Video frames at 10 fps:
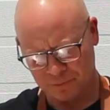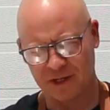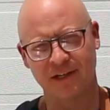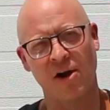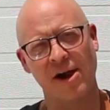
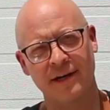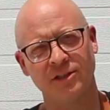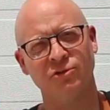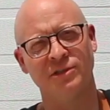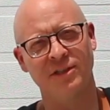You gotta
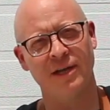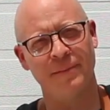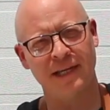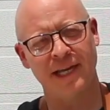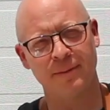use the
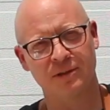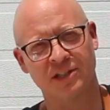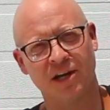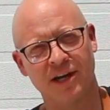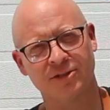lemon caper
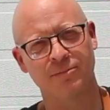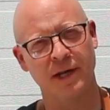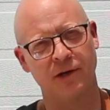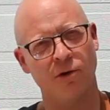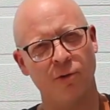sauce or
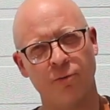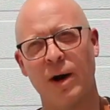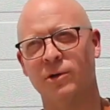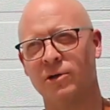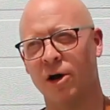make your own
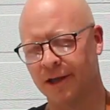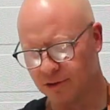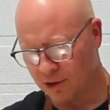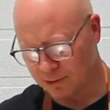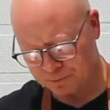remoulade
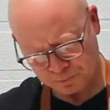though.